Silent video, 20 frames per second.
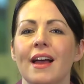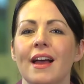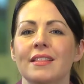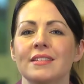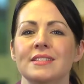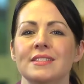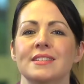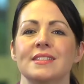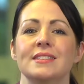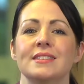
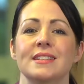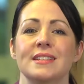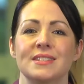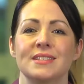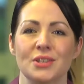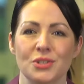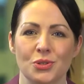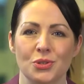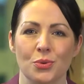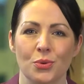Analysis
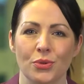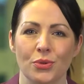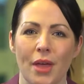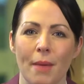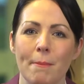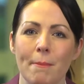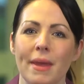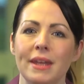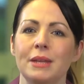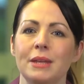is a tool
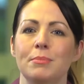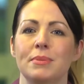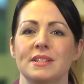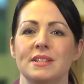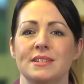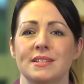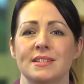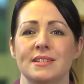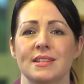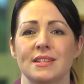that many
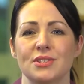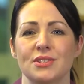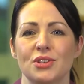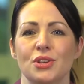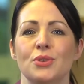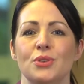businesses